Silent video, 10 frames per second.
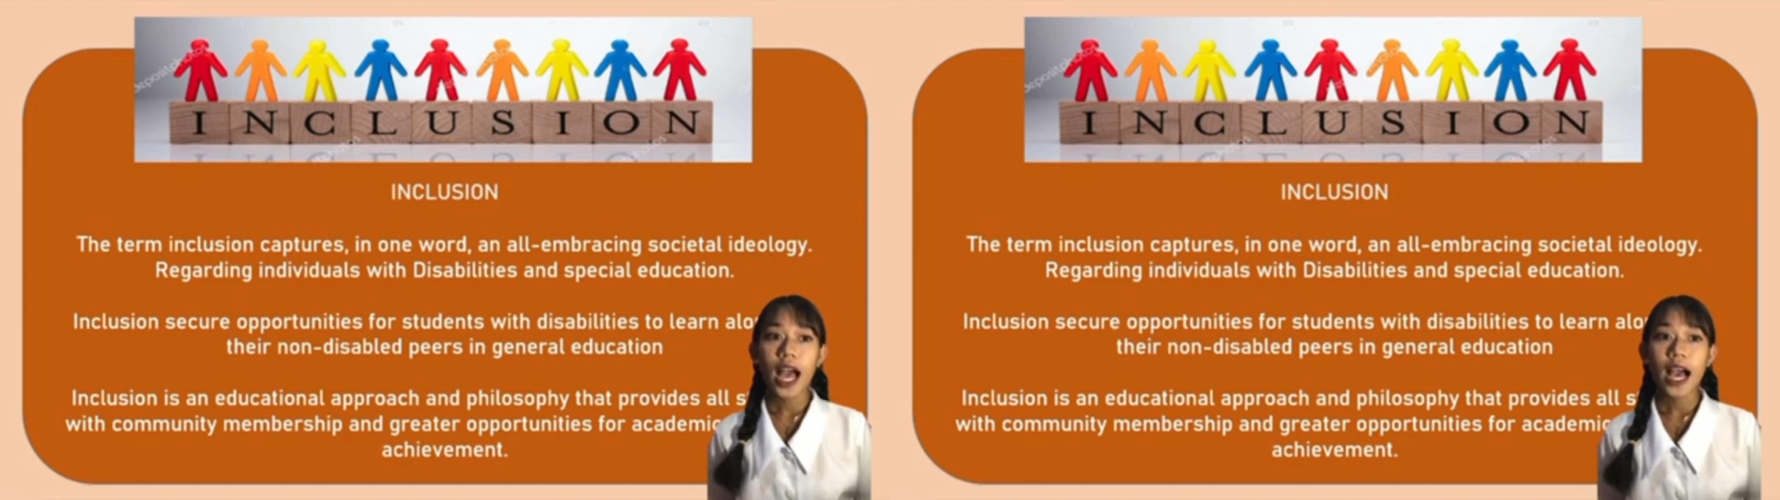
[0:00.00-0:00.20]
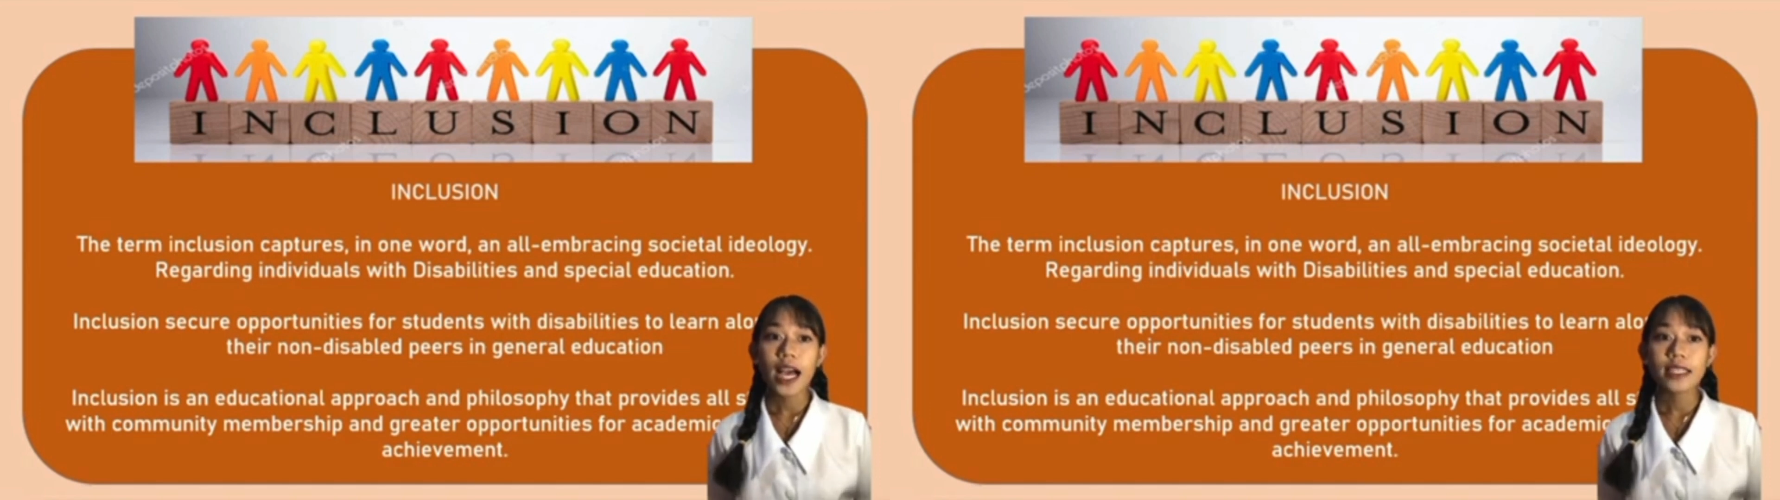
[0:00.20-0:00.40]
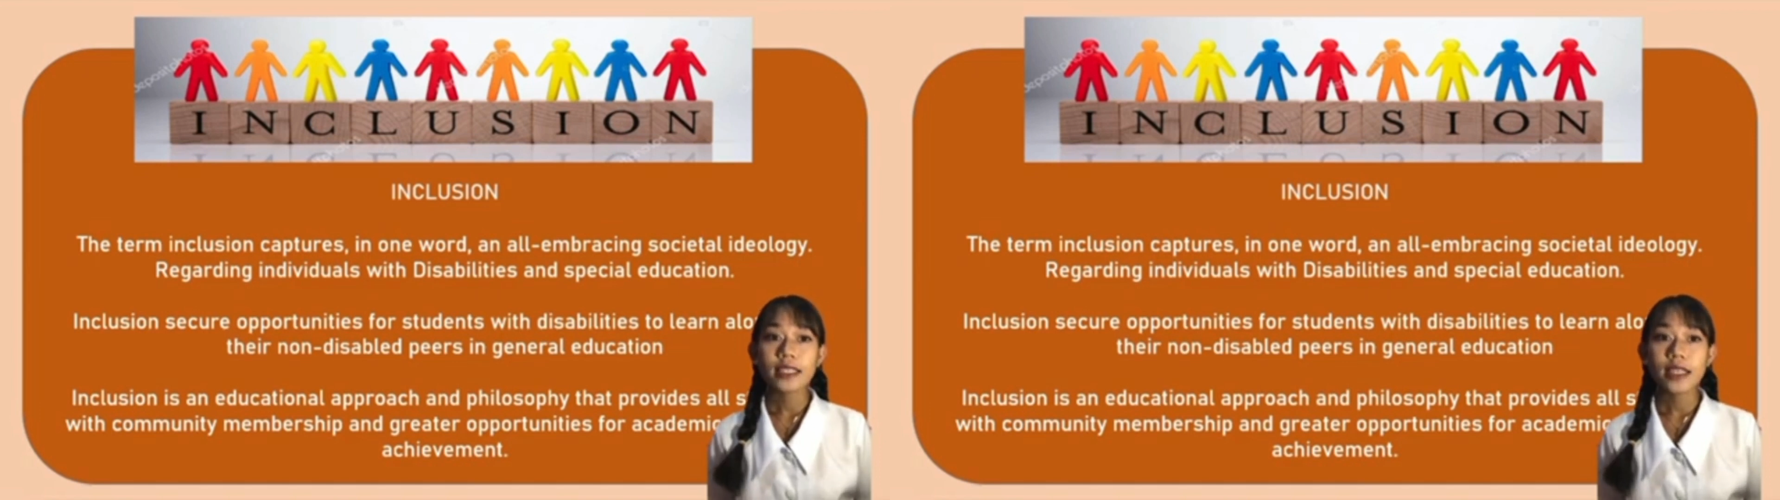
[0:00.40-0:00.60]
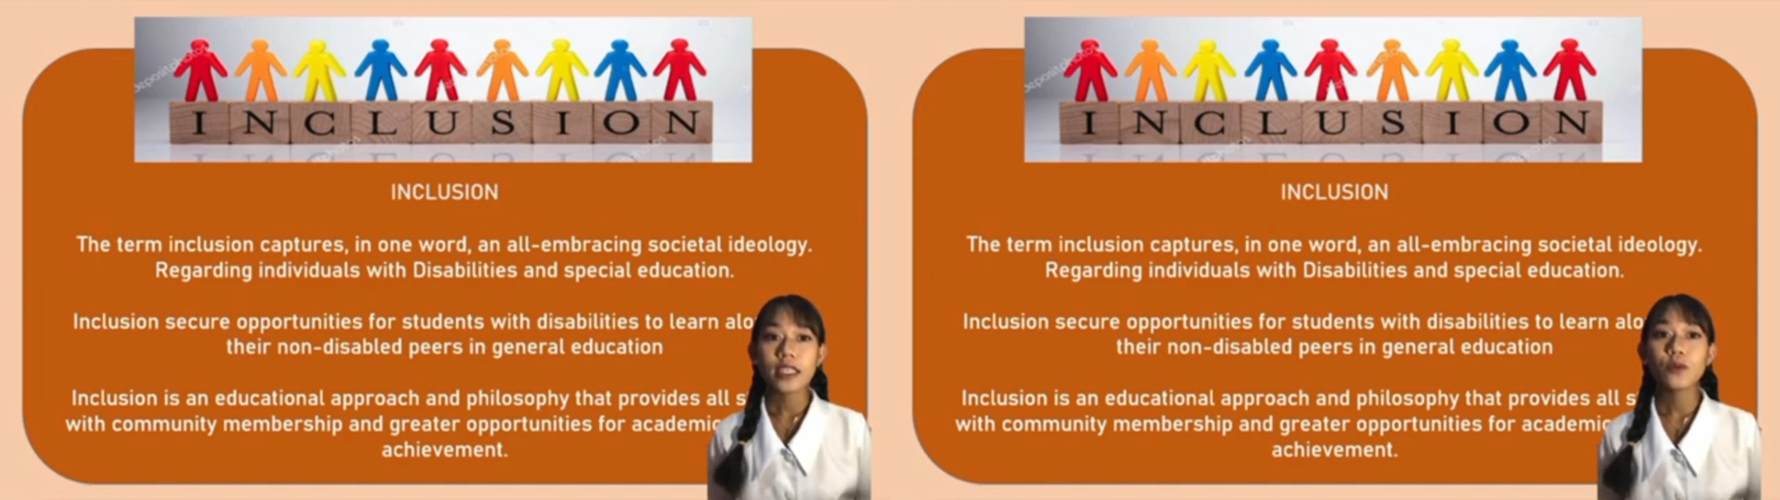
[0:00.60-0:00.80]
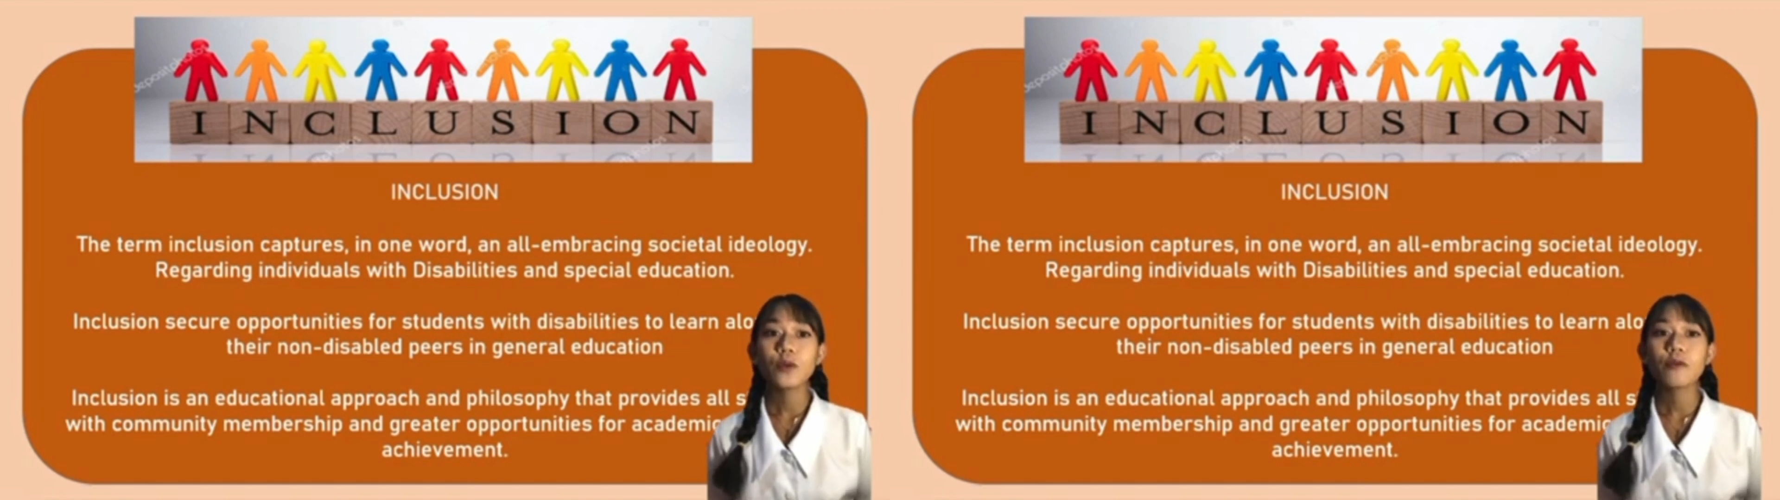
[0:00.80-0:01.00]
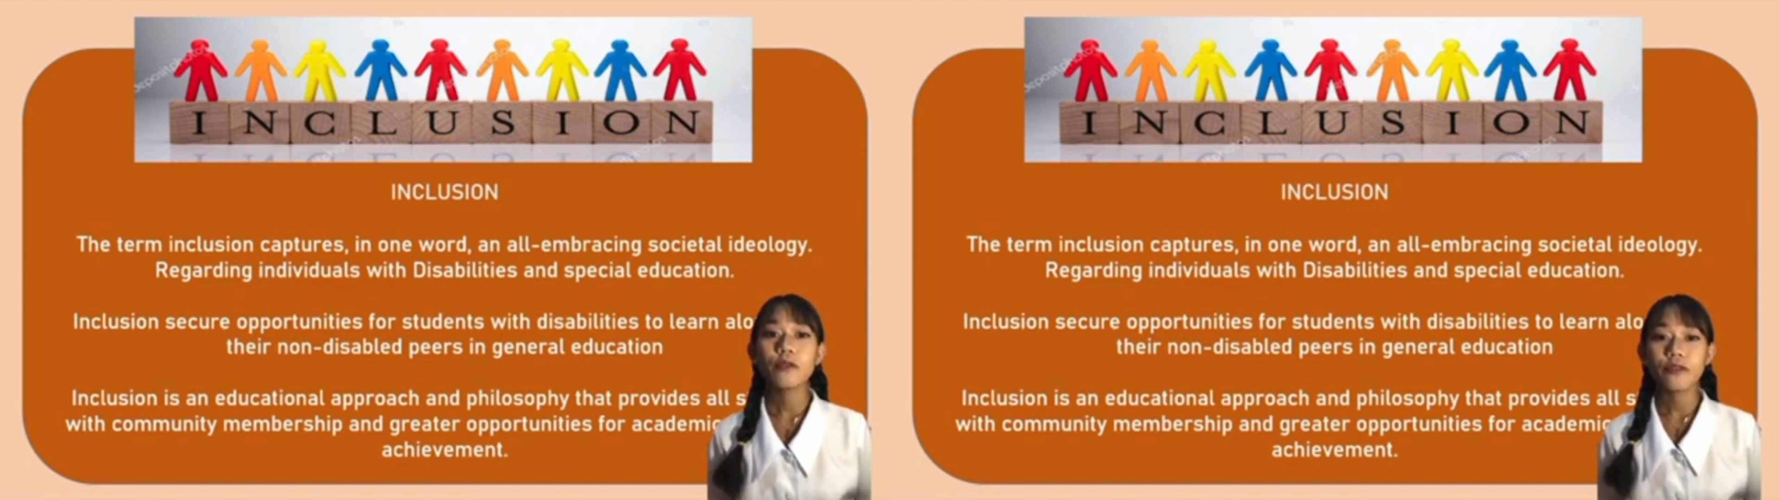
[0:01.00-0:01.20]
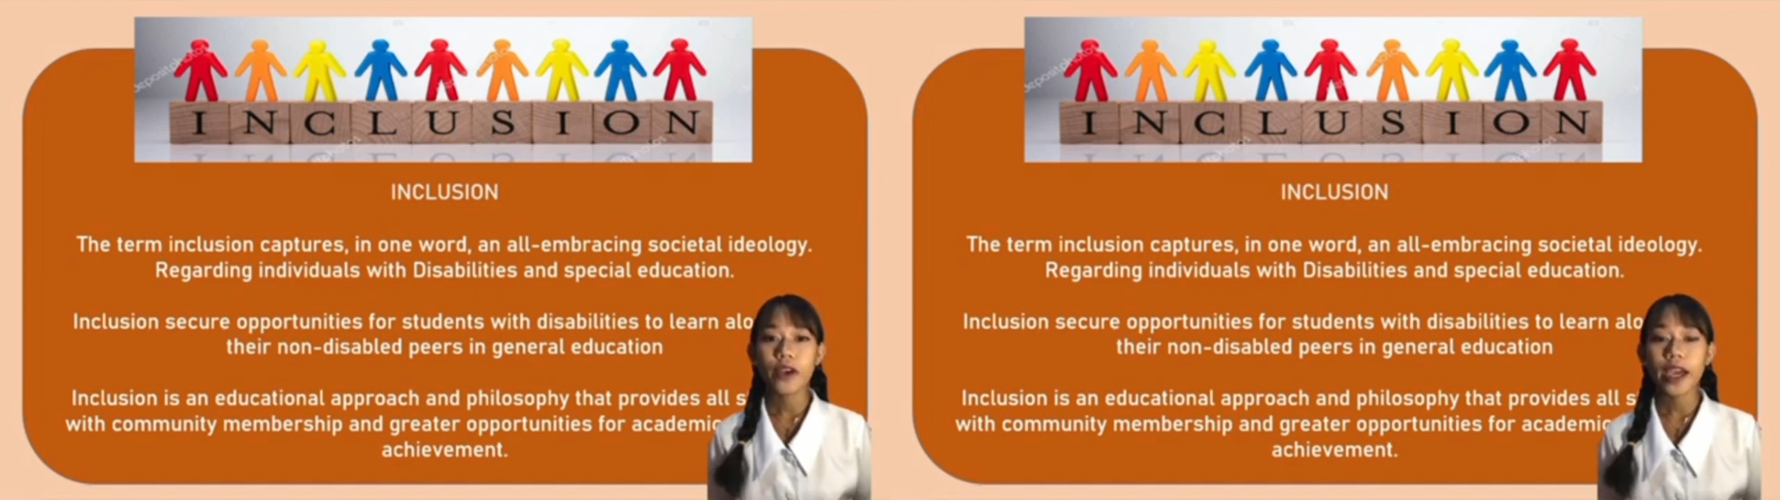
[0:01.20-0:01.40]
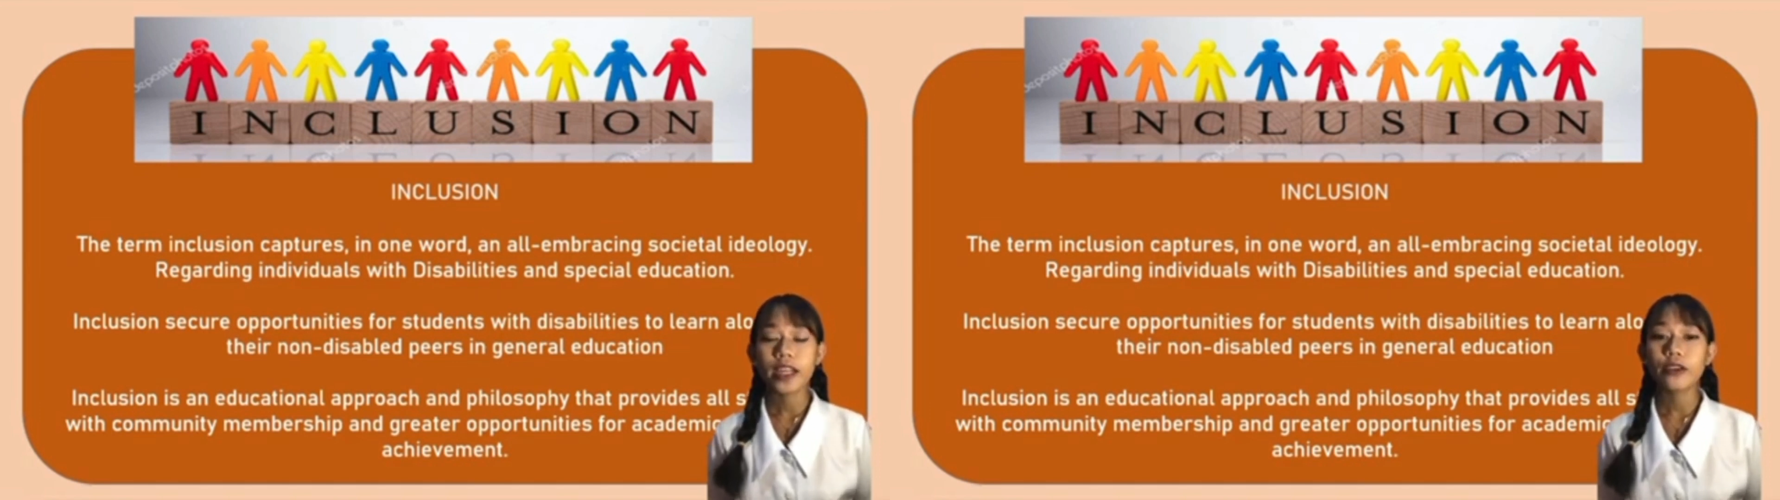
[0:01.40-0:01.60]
as this will provide